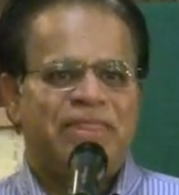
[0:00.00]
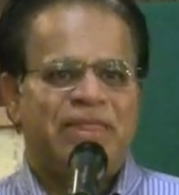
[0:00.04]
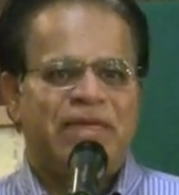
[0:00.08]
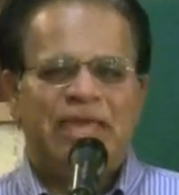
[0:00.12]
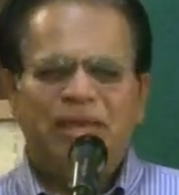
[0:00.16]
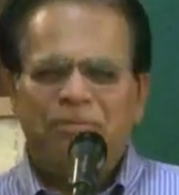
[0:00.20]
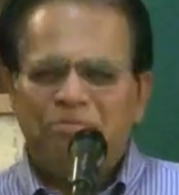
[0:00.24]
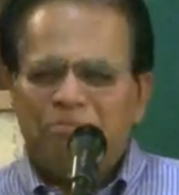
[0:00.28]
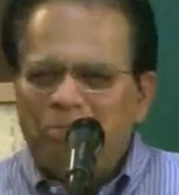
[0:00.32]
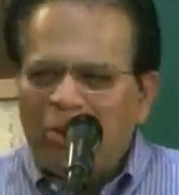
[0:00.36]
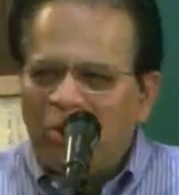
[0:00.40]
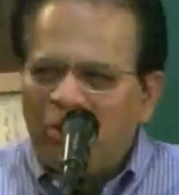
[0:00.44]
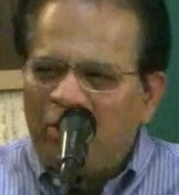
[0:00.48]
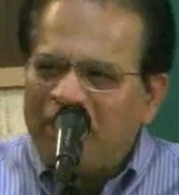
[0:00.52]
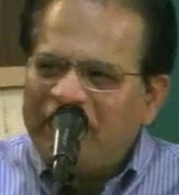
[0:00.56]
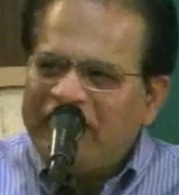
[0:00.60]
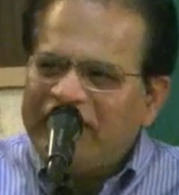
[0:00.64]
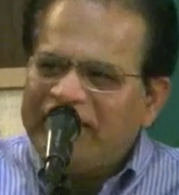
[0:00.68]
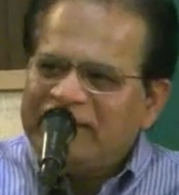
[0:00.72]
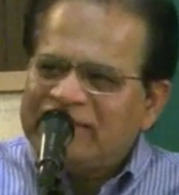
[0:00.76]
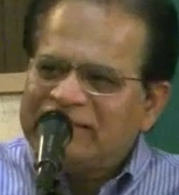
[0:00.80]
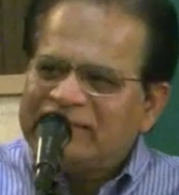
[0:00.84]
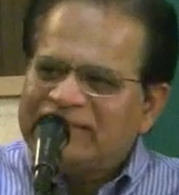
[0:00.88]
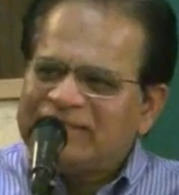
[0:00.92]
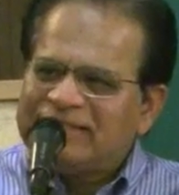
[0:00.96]
He
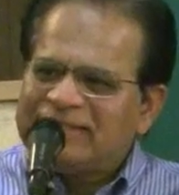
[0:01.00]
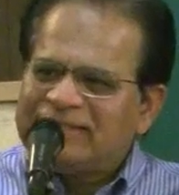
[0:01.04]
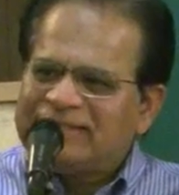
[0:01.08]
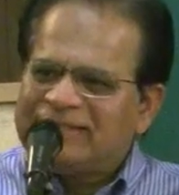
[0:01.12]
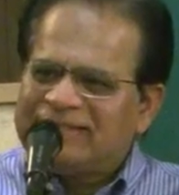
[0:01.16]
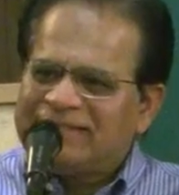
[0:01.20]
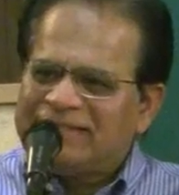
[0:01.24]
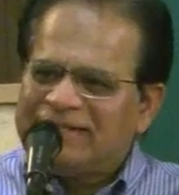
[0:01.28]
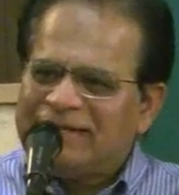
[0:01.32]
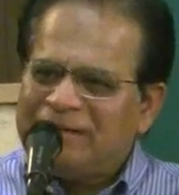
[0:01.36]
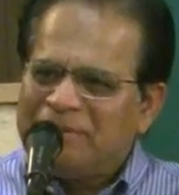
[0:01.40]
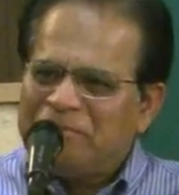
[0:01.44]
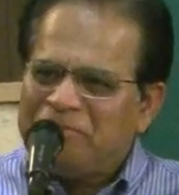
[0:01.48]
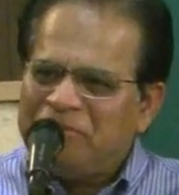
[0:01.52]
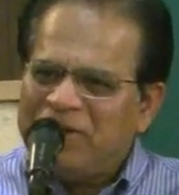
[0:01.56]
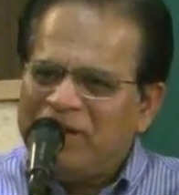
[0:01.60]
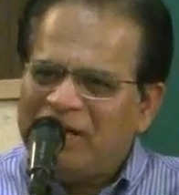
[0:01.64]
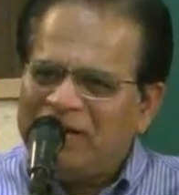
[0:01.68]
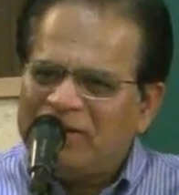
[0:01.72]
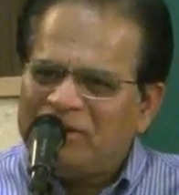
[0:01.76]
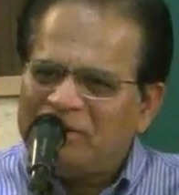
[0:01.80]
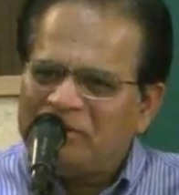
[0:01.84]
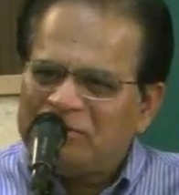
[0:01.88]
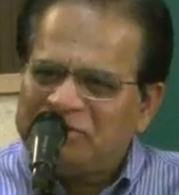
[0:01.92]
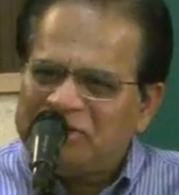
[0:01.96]
points
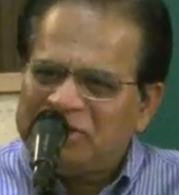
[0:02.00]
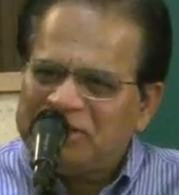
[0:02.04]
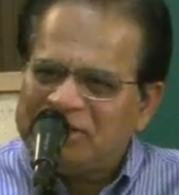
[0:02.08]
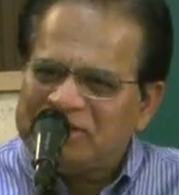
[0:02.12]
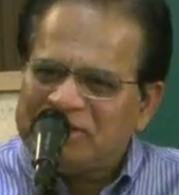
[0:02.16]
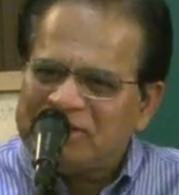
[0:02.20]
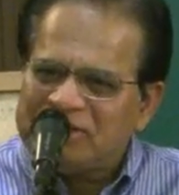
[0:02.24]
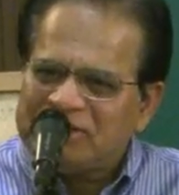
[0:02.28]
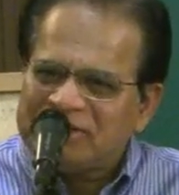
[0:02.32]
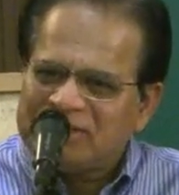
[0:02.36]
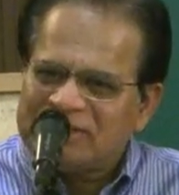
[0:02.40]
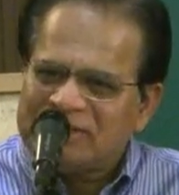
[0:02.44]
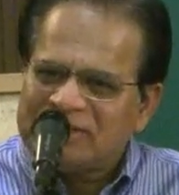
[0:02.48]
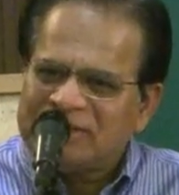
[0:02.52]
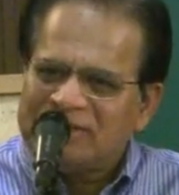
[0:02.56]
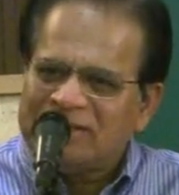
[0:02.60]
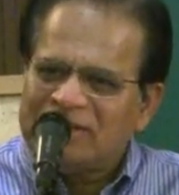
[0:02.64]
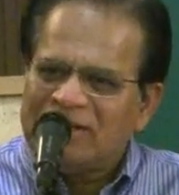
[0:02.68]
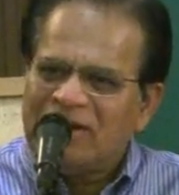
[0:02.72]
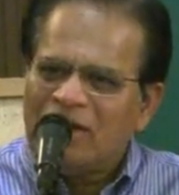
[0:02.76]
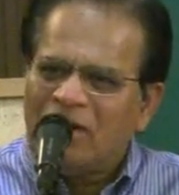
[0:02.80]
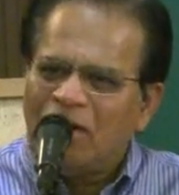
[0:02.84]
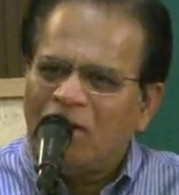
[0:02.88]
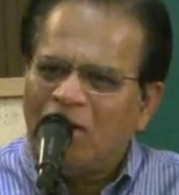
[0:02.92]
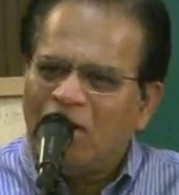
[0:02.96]
me to
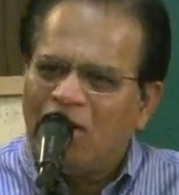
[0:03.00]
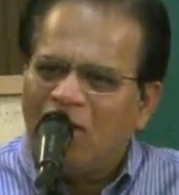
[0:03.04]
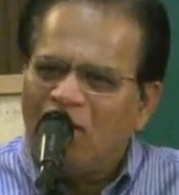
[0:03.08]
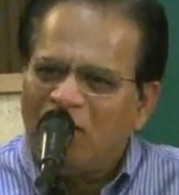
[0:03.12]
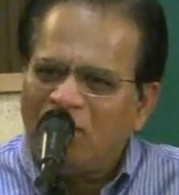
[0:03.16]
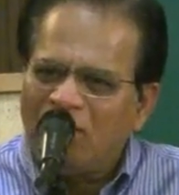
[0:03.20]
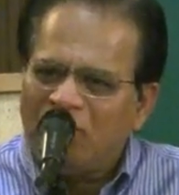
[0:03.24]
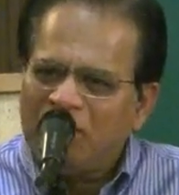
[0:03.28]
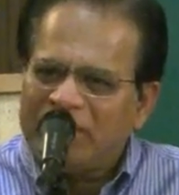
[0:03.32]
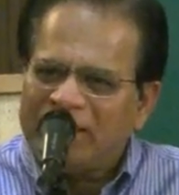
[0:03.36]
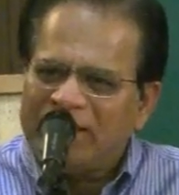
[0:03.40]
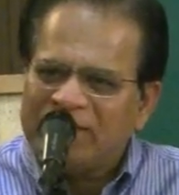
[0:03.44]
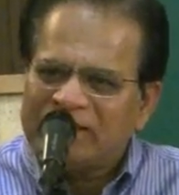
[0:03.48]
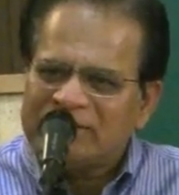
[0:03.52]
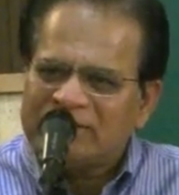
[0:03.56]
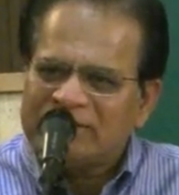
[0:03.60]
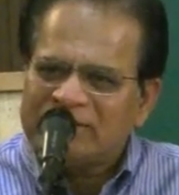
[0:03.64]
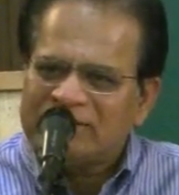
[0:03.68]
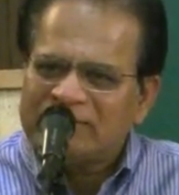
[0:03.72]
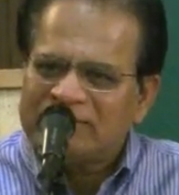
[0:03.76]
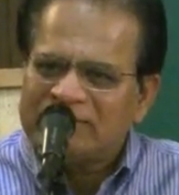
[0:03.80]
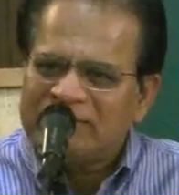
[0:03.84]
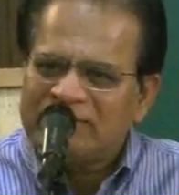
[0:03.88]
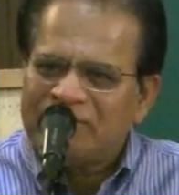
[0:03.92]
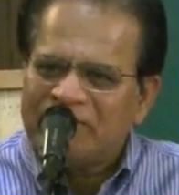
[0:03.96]
Jesus
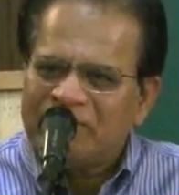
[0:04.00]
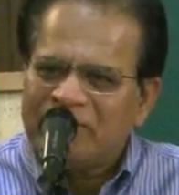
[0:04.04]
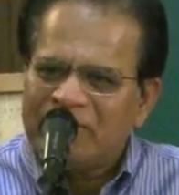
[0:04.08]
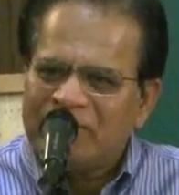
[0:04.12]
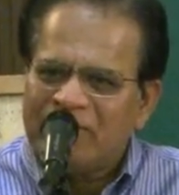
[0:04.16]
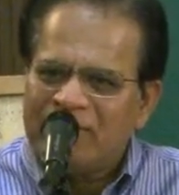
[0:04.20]
always.